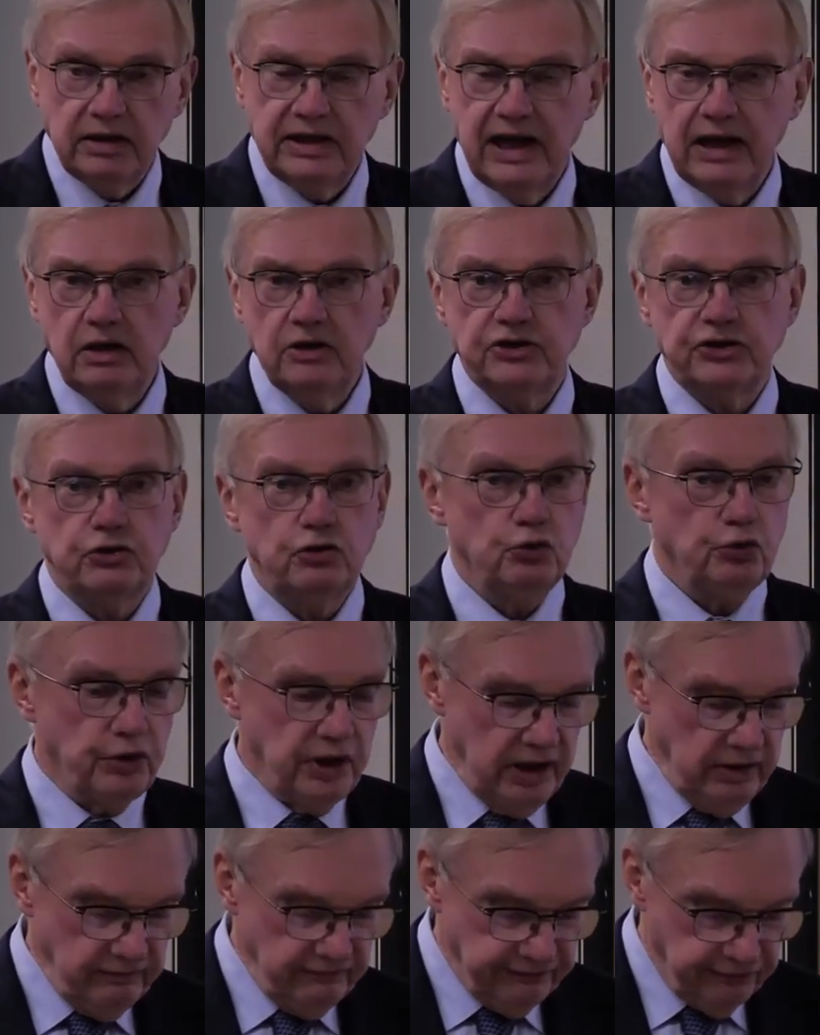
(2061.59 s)
tends to
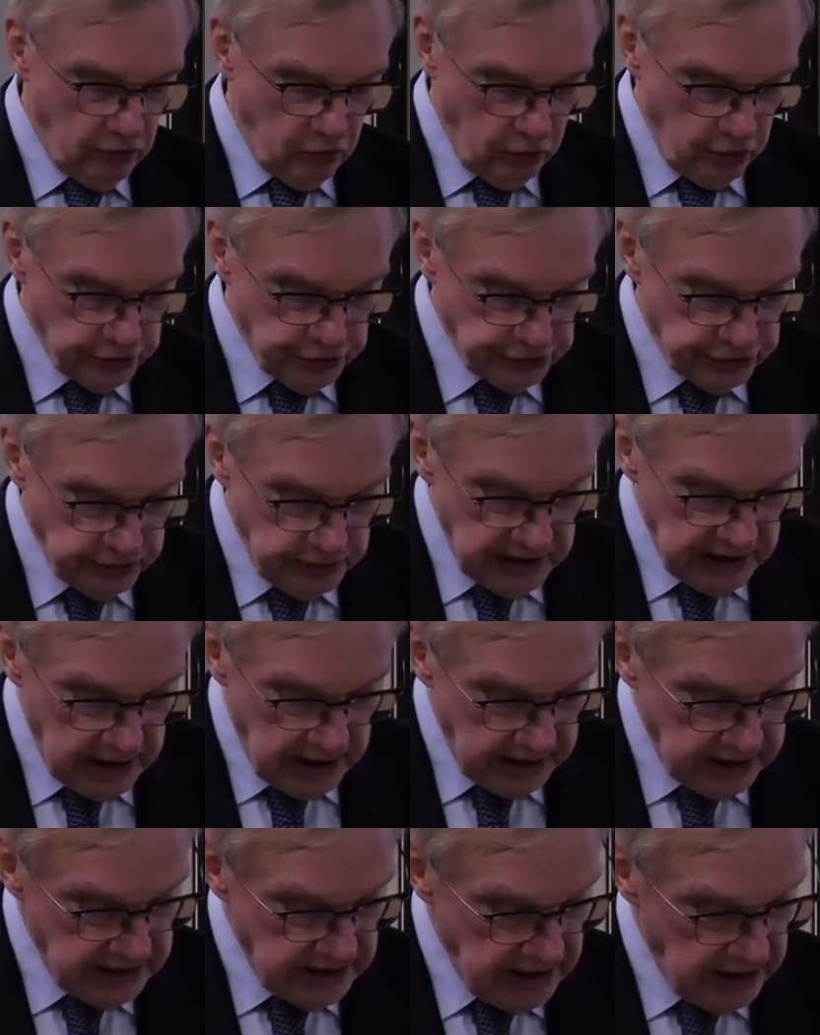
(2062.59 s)
reinforce the
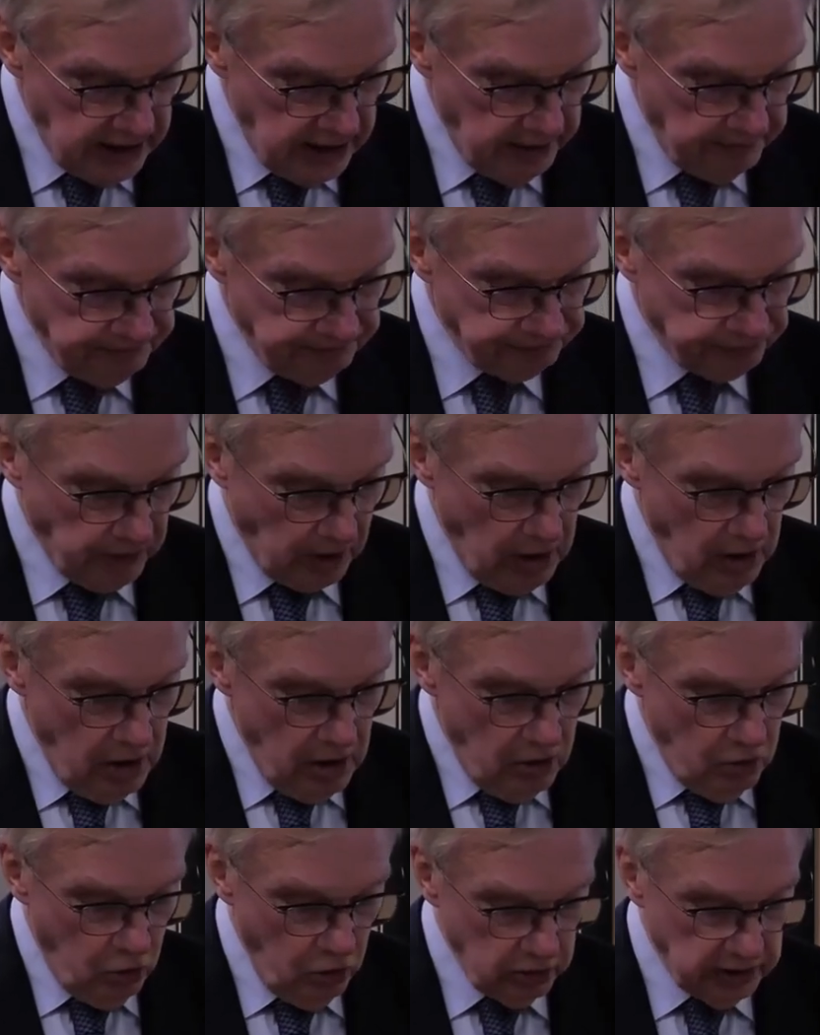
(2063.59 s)
idea
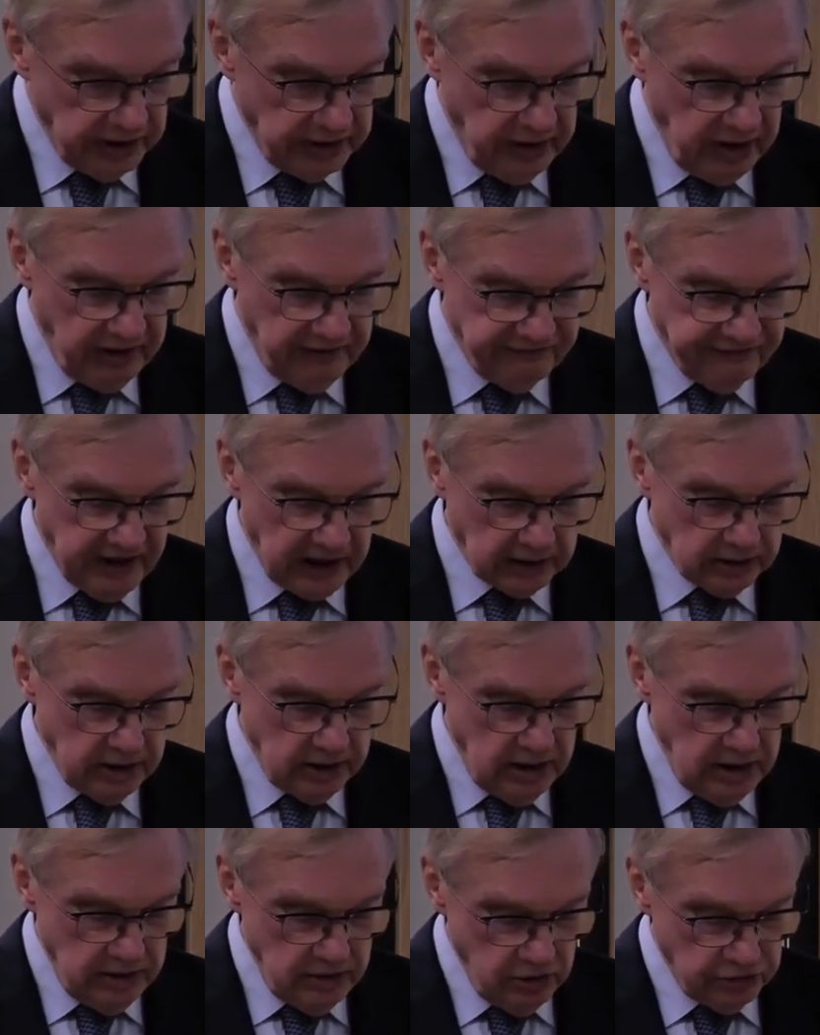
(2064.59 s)
already
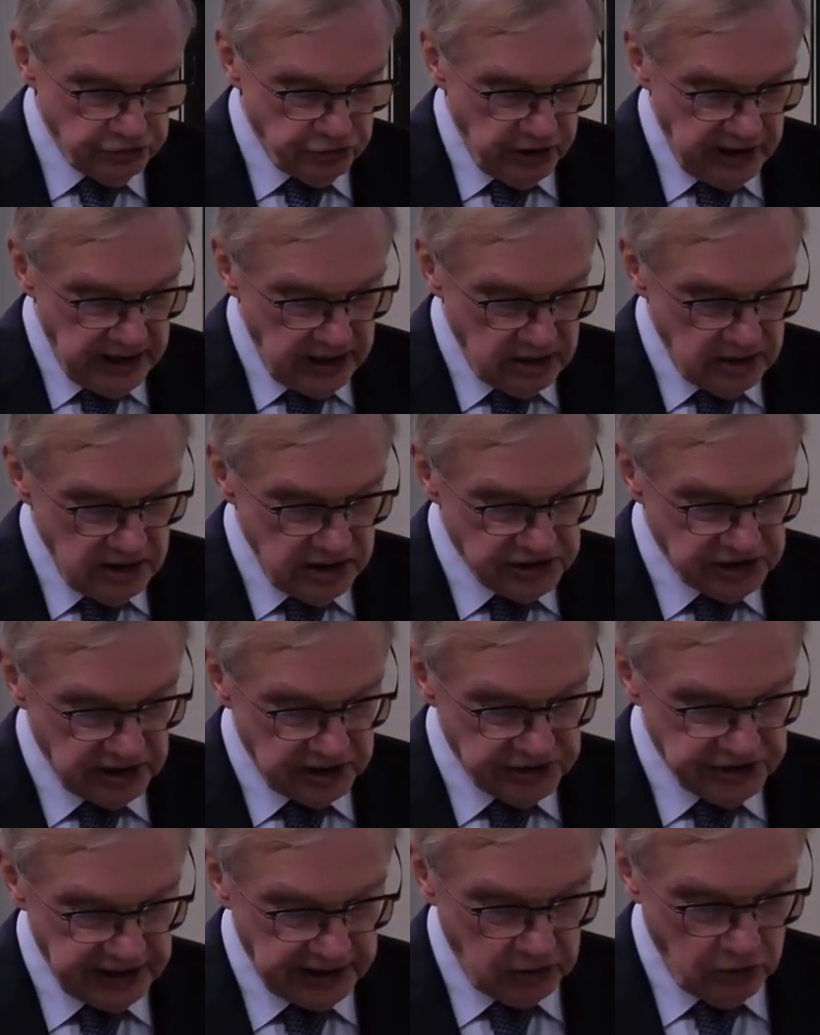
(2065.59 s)
reflected in the treaties
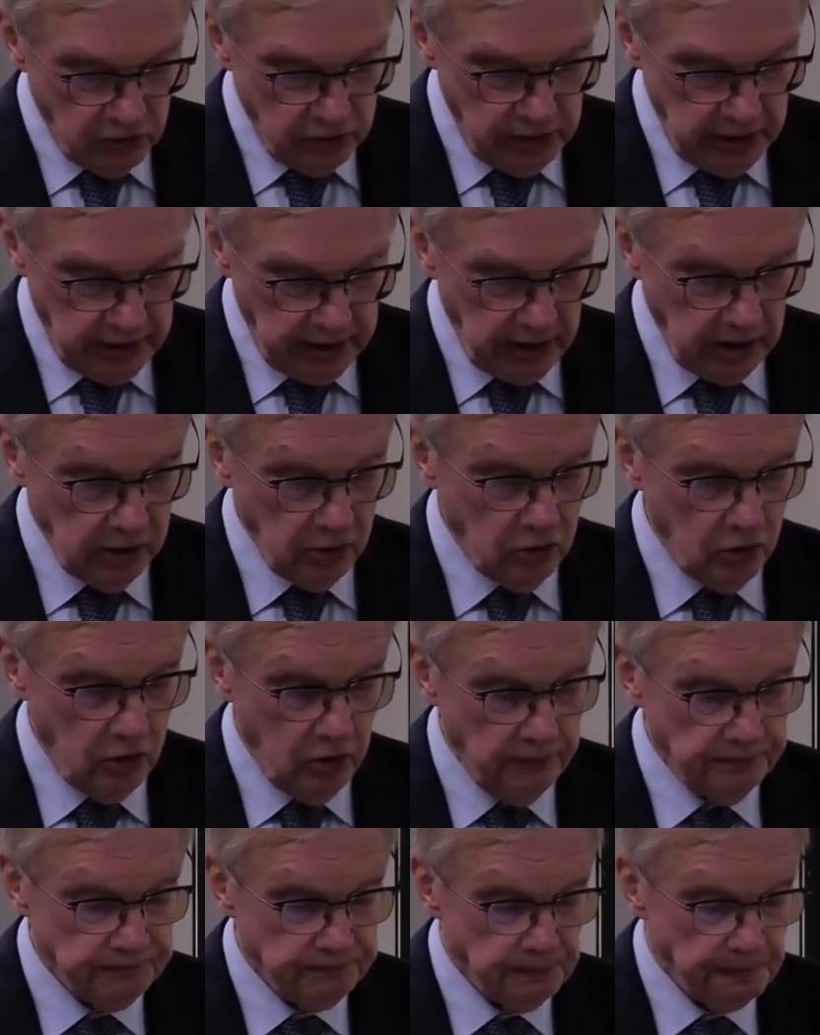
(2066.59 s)
and secondary
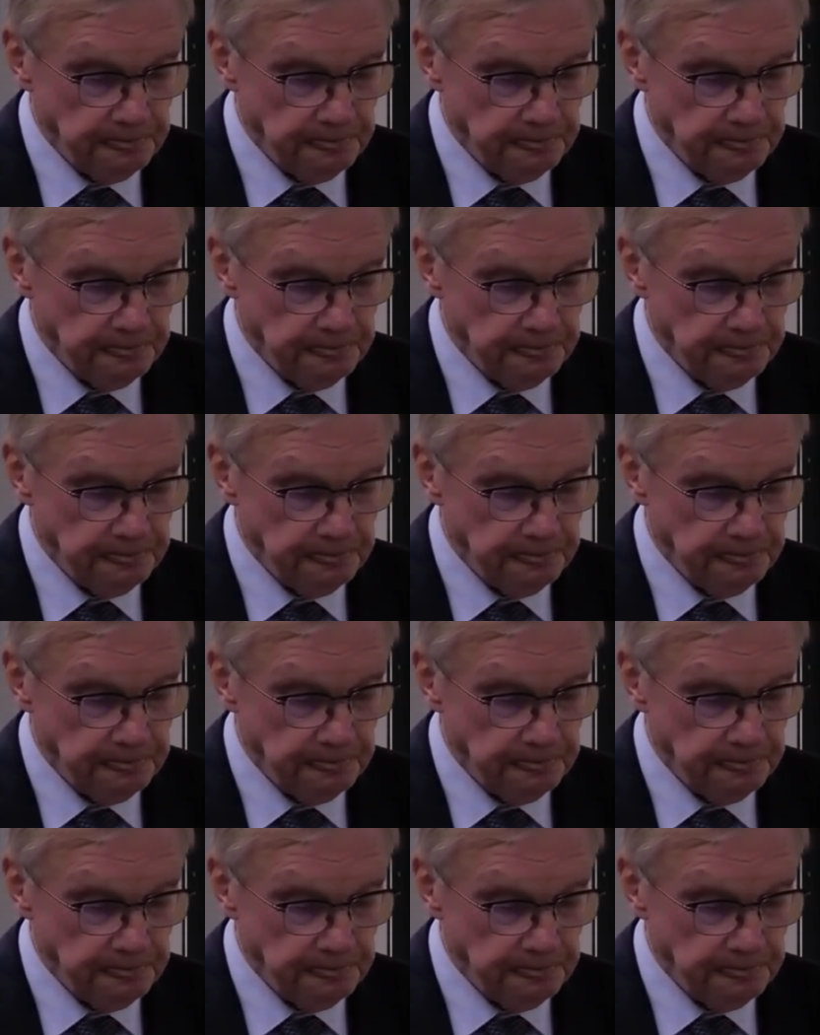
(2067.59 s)
law